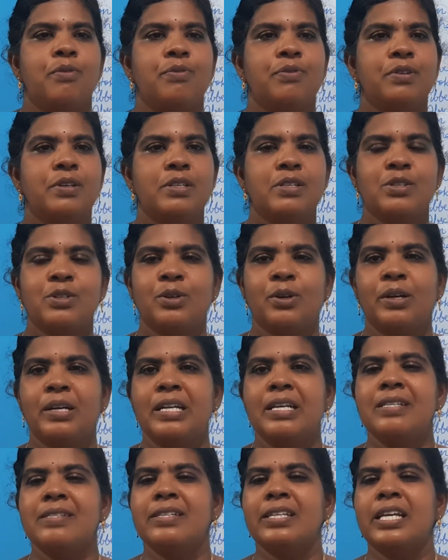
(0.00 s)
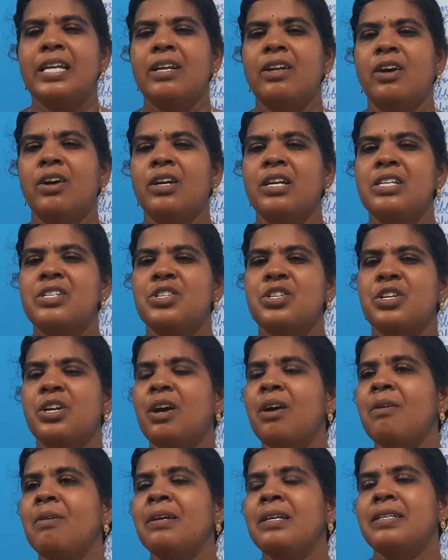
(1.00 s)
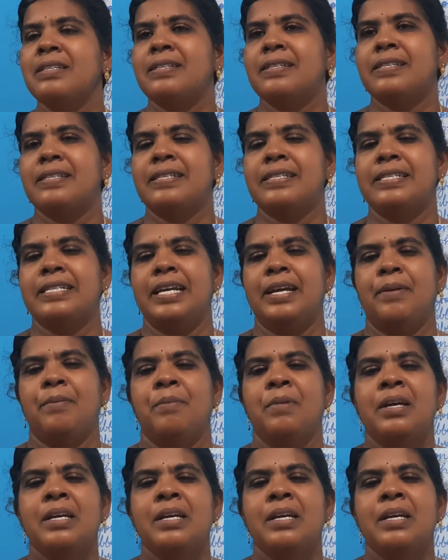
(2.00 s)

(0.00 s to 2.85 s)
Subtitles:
First one is elongation of stem.